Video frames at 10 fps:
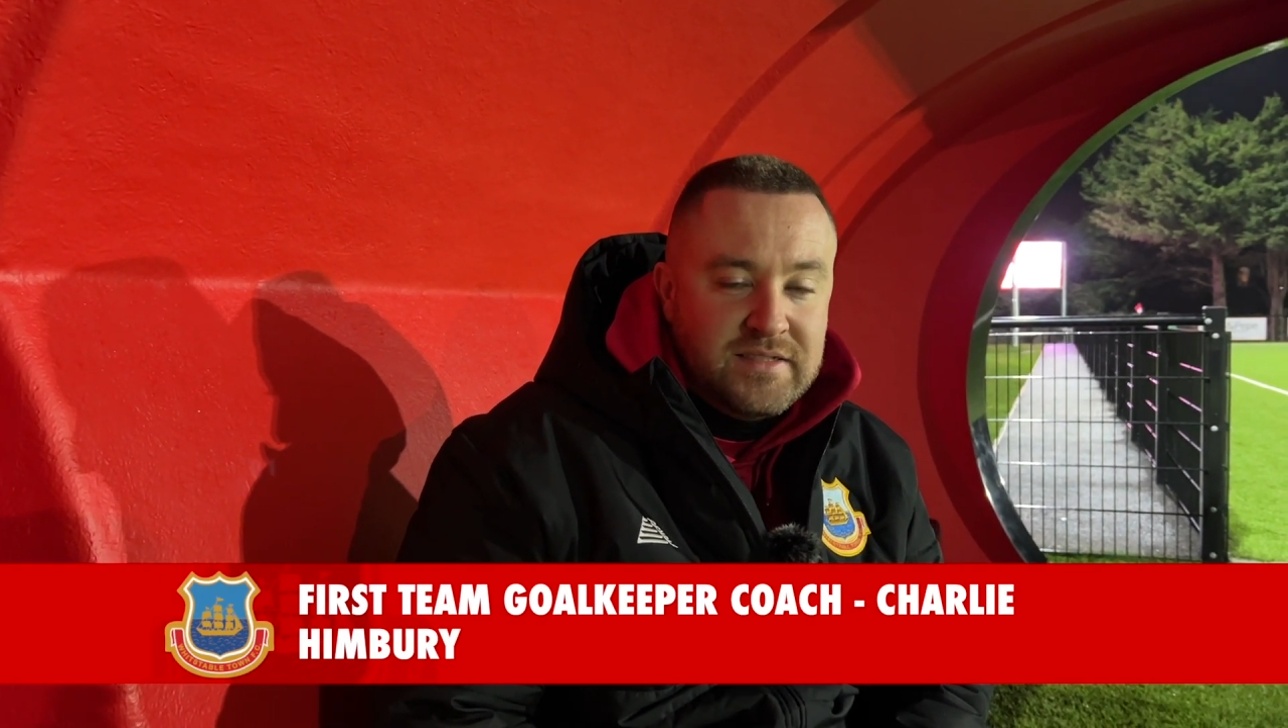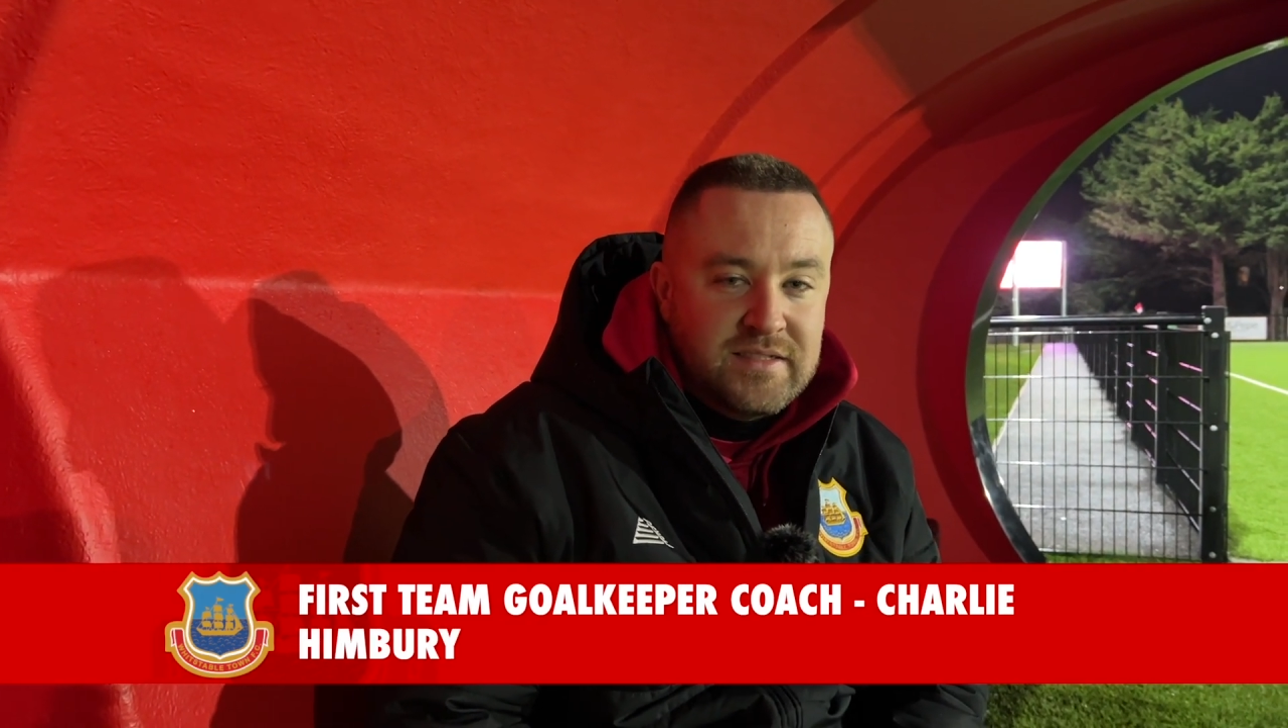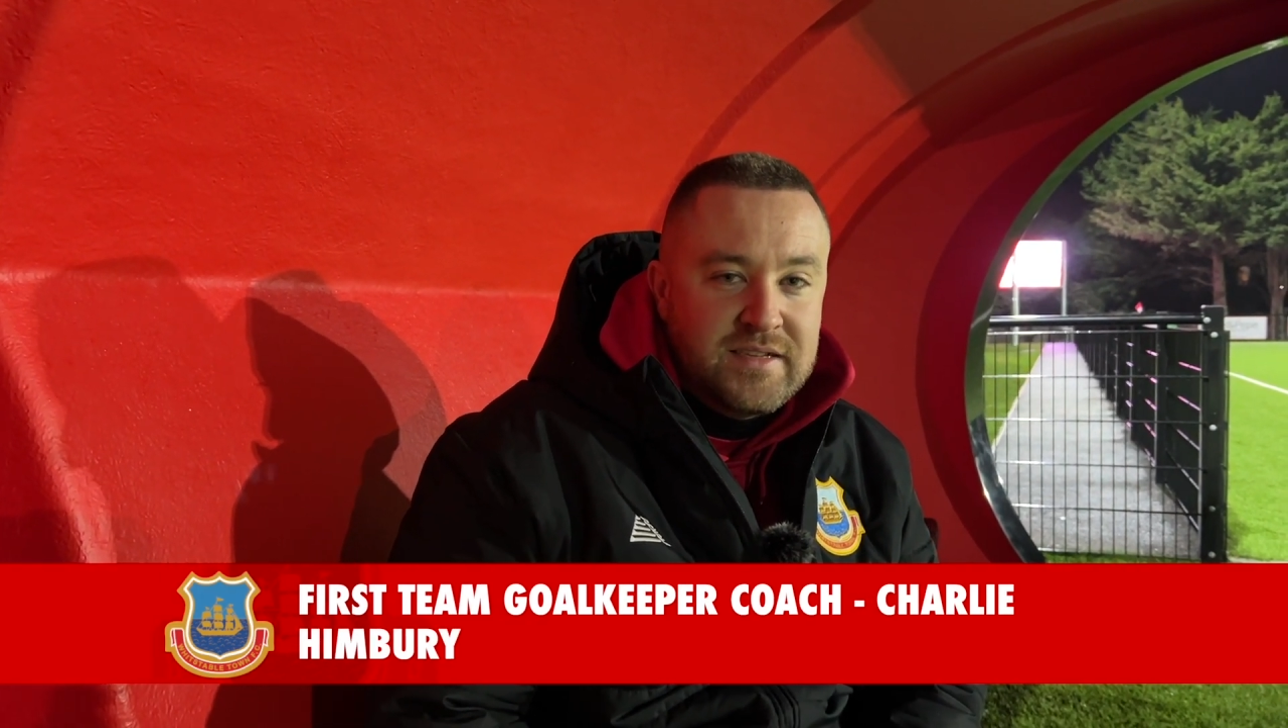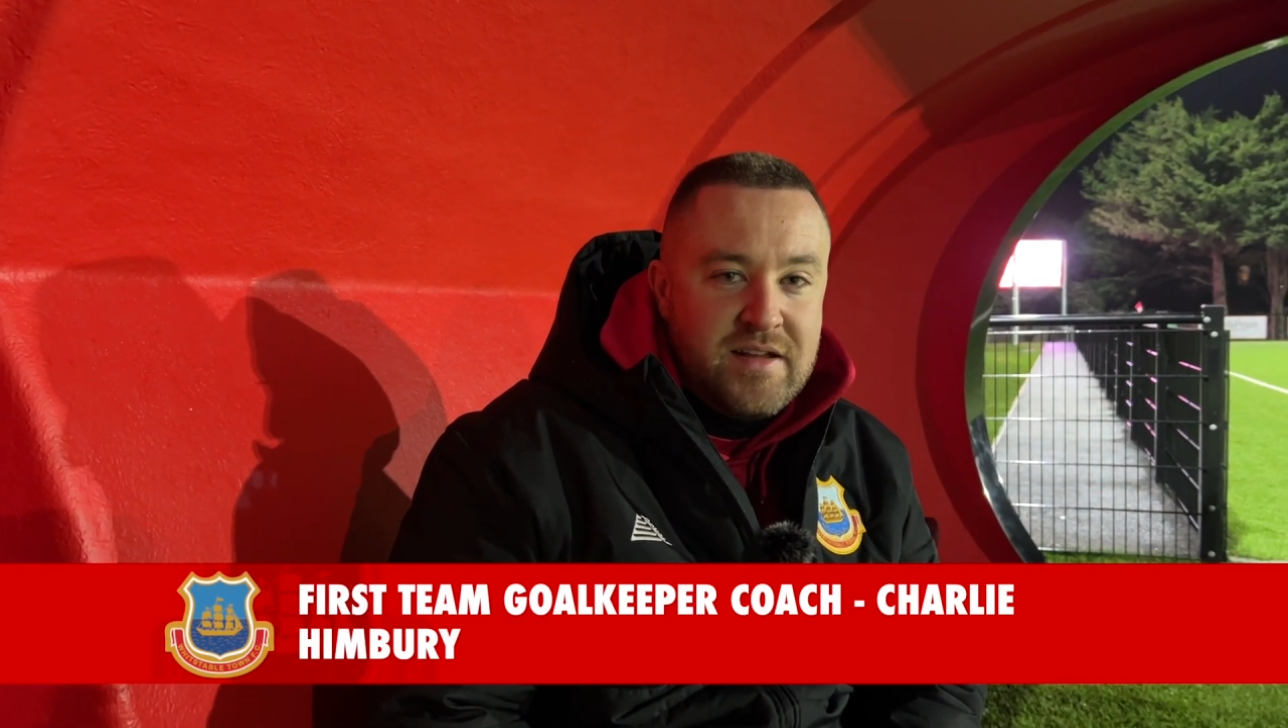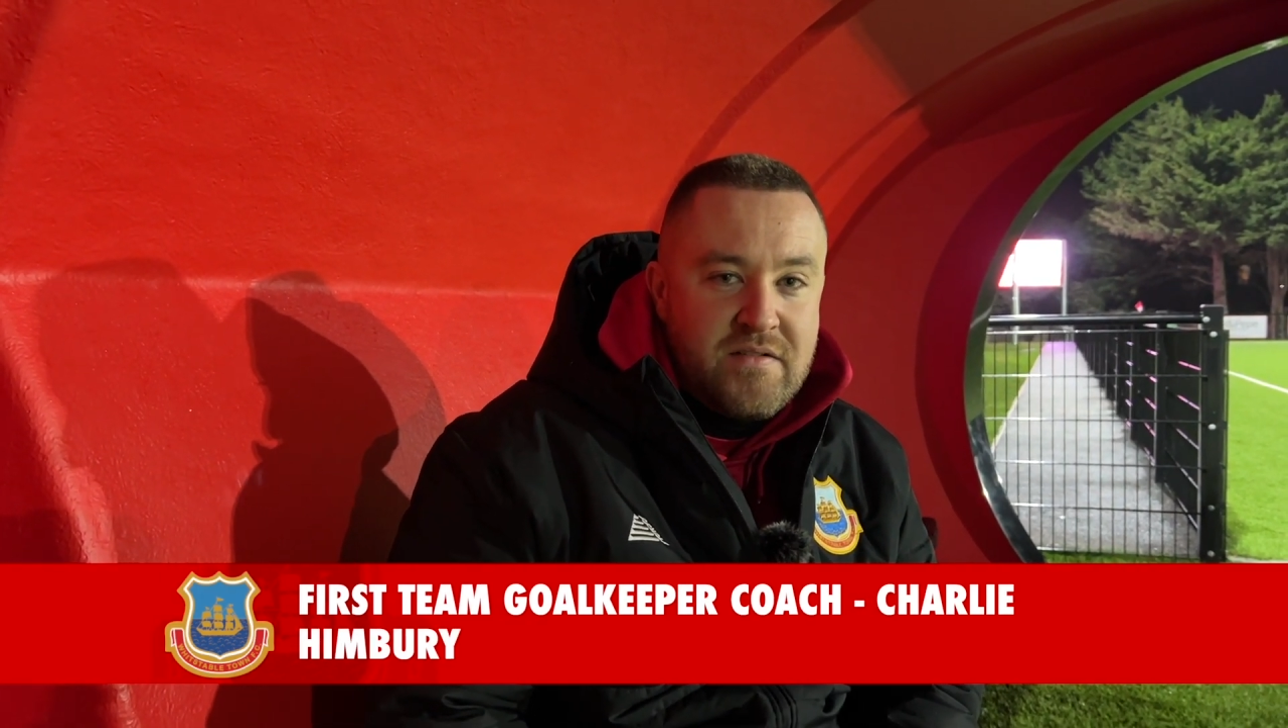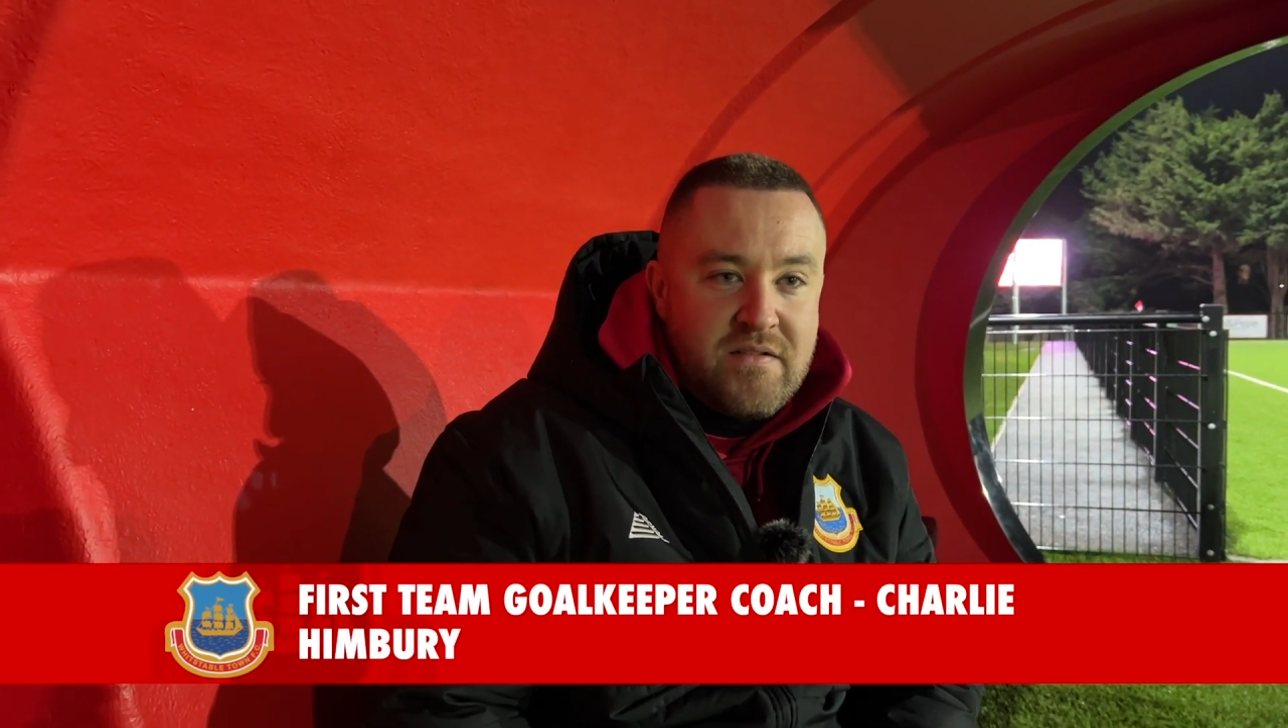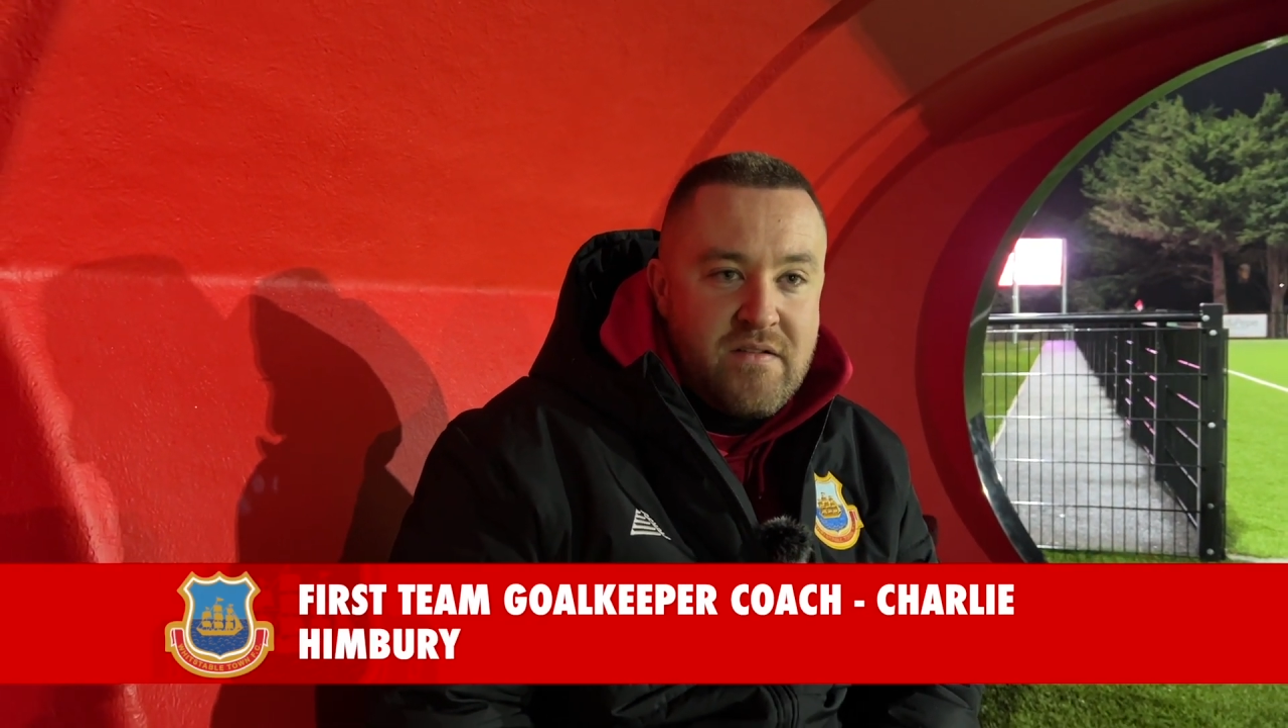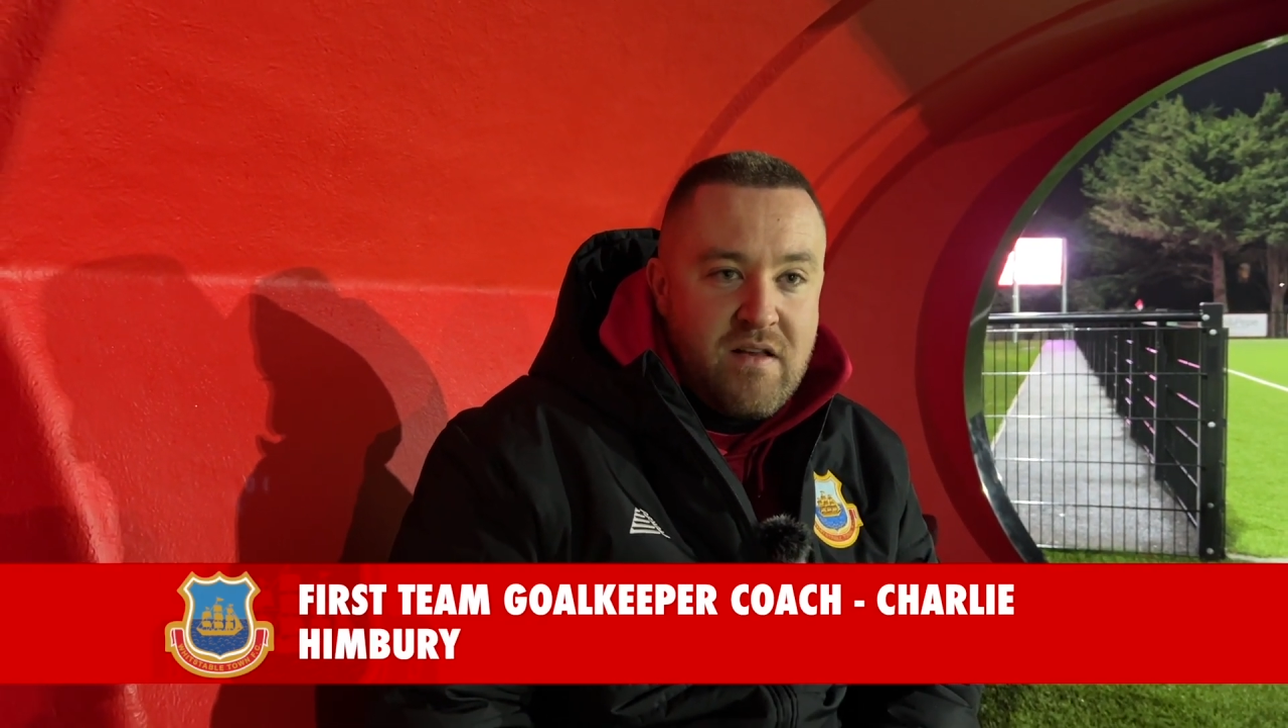What was your thoughts on our